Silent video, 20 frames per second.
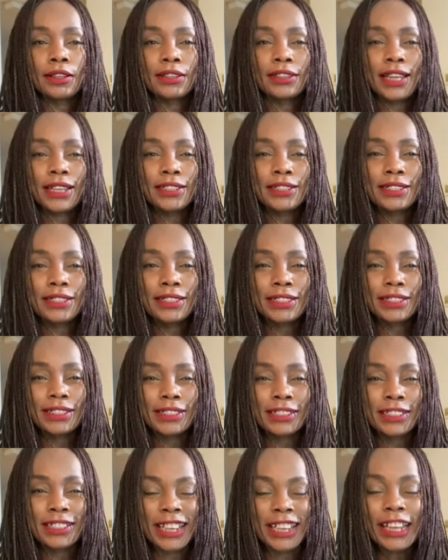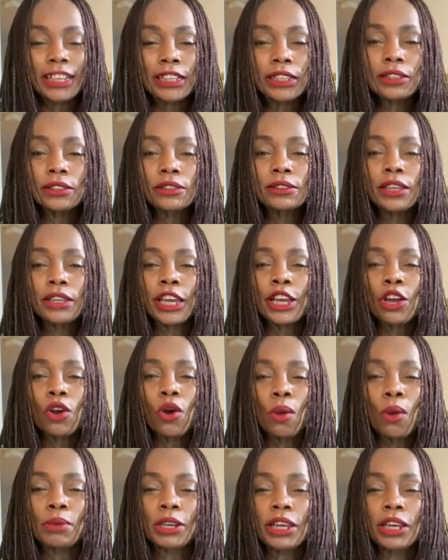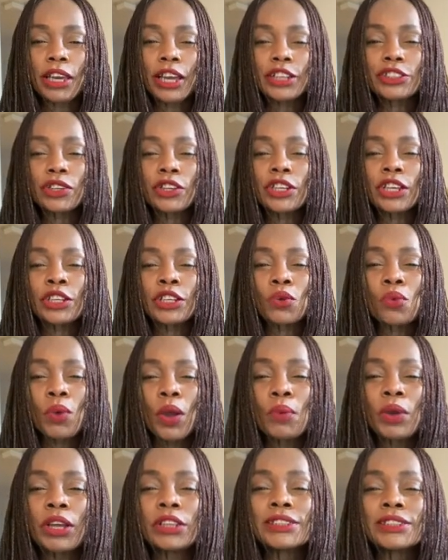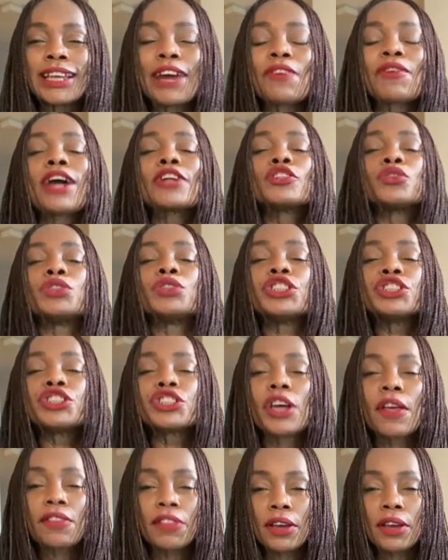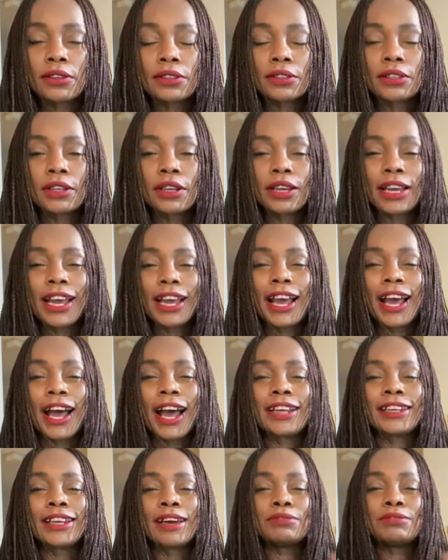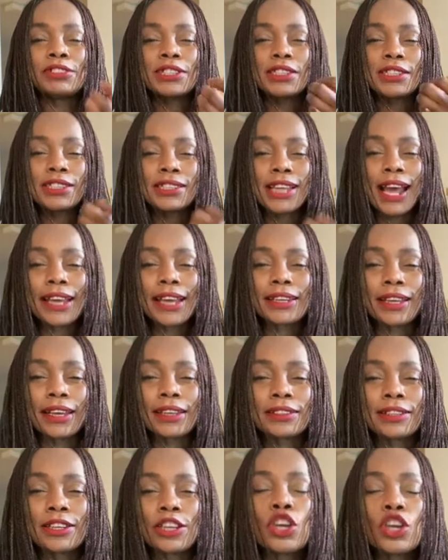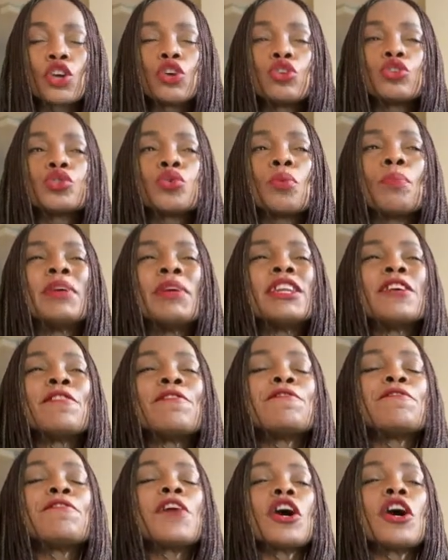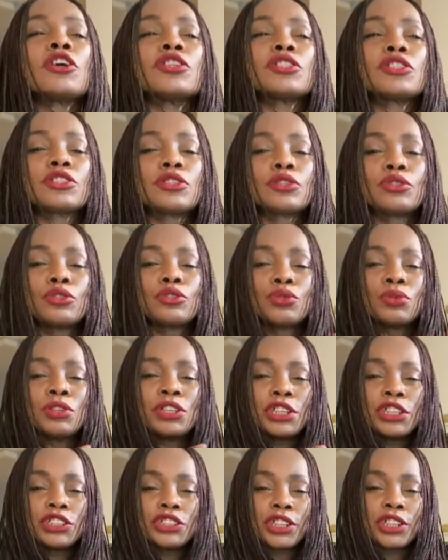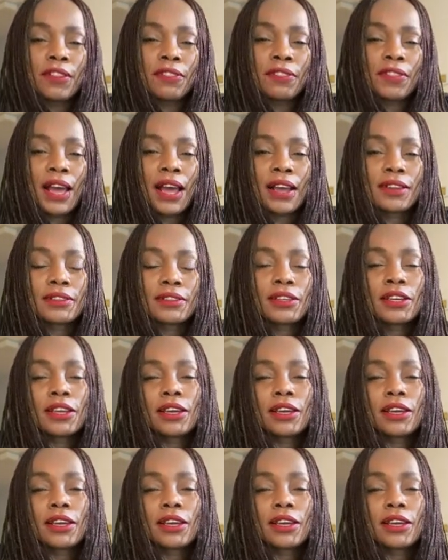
that is gentle in communication, in the way we interact with each other. And I've decided to be the first to initiate that